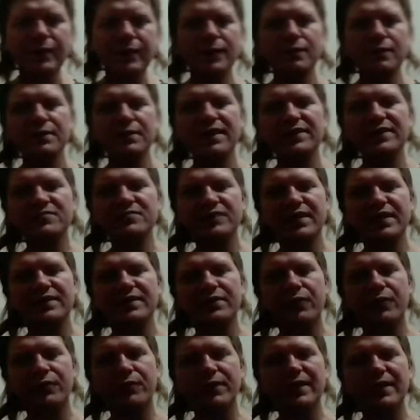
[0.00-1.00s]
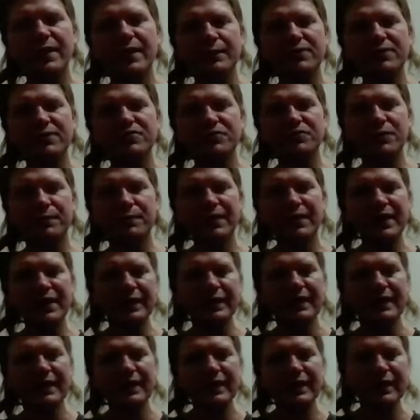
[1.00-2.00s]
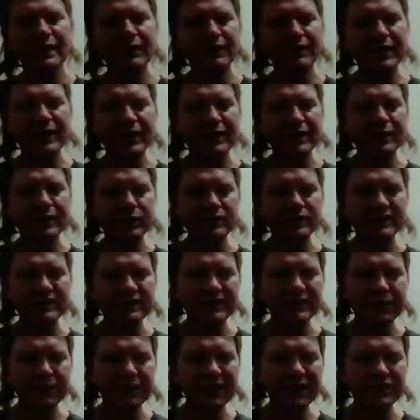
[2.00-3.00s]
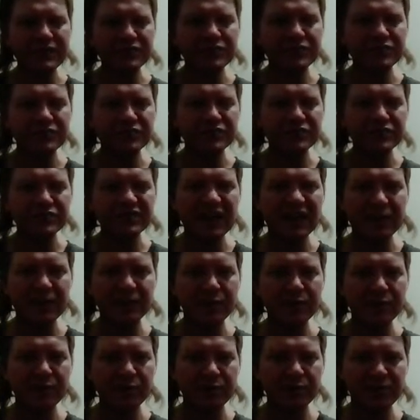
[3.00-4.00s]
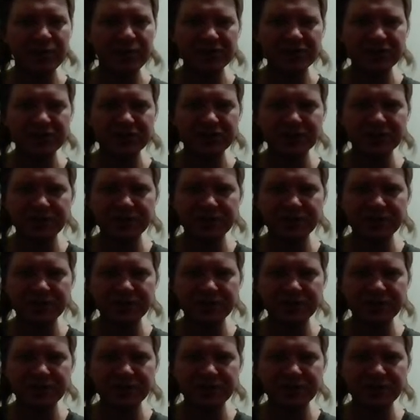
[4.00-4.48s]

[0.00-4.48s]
Plague Strike, deal 3 damage to a minion. If that kills it, summon a 2/2 zombie with Rush.